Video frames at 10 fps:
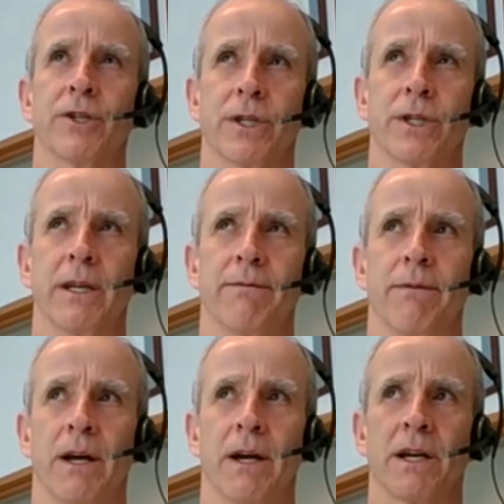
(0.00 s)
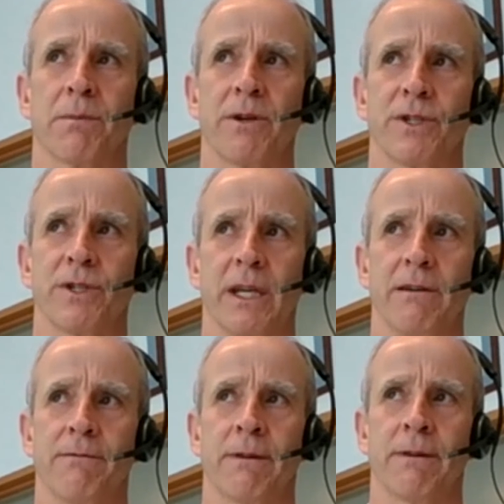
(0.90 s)
just to give, I suppose, to
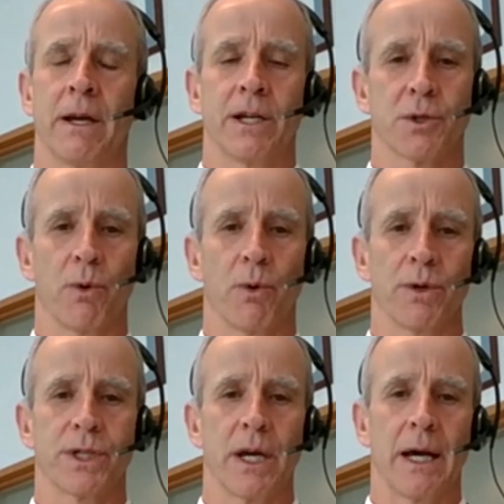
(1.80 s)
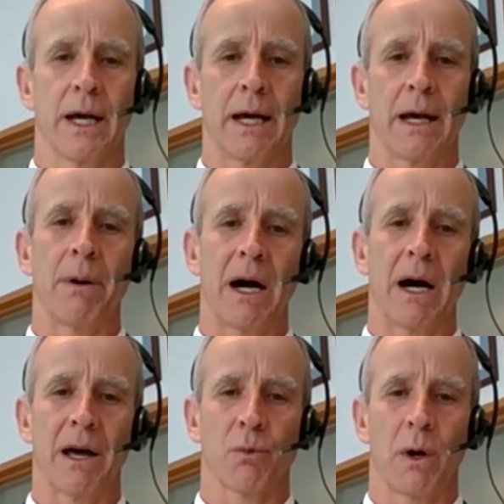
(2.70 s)
give sports a
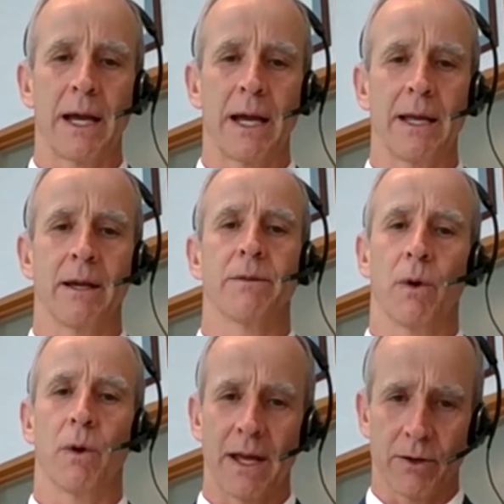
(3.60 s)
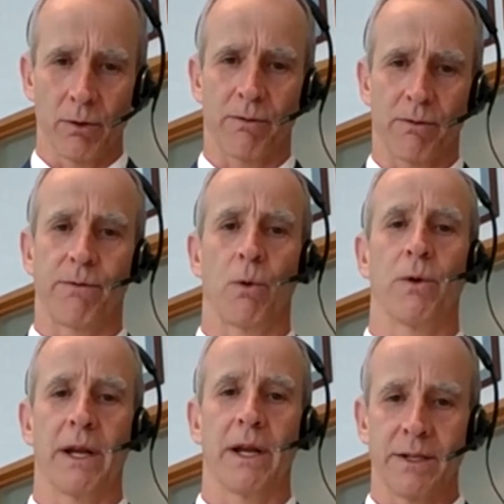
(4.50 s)
pathway where they could look
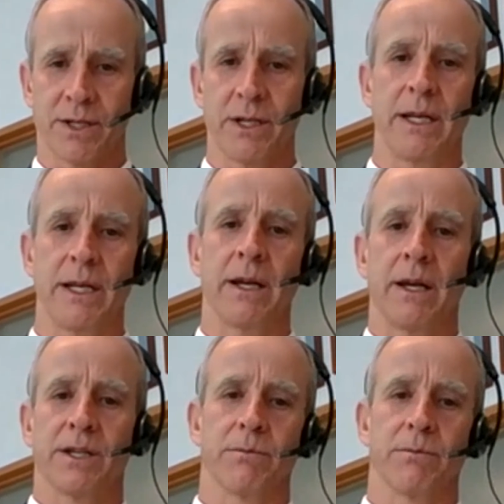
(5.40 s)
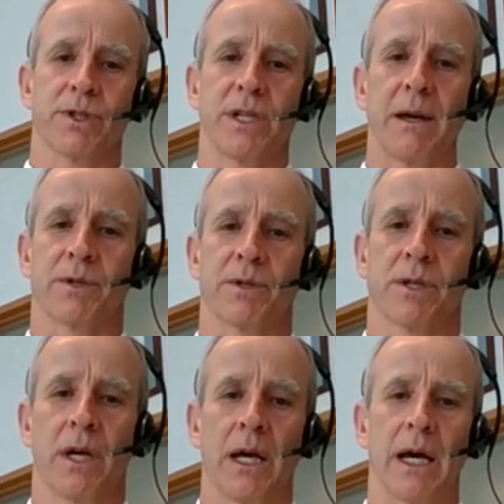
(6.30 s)
forward and see some
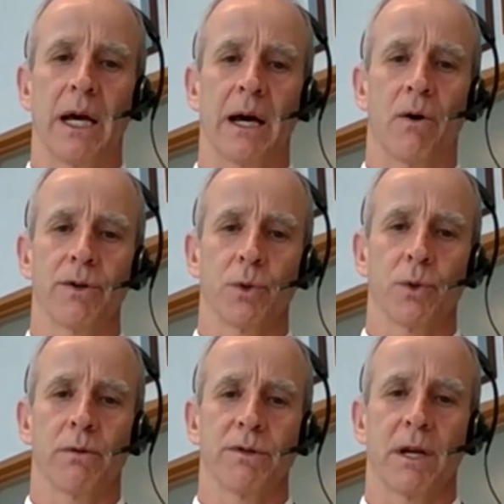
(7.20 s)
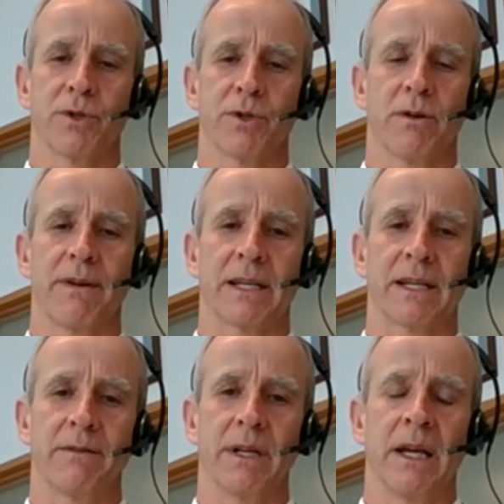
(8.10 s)
steps onto a resumption of
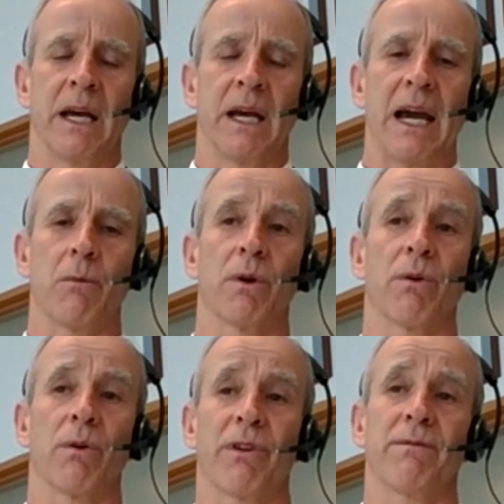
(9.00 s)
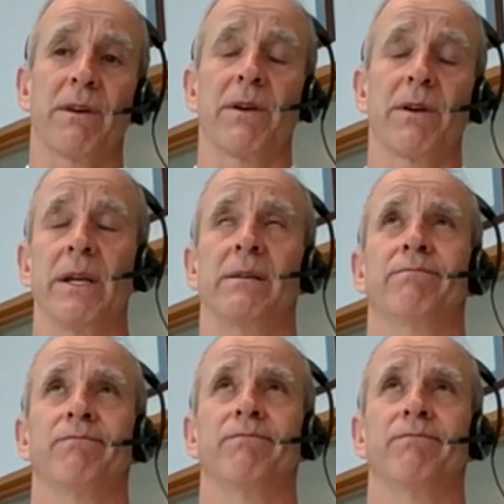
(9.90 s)
activity. And we're also very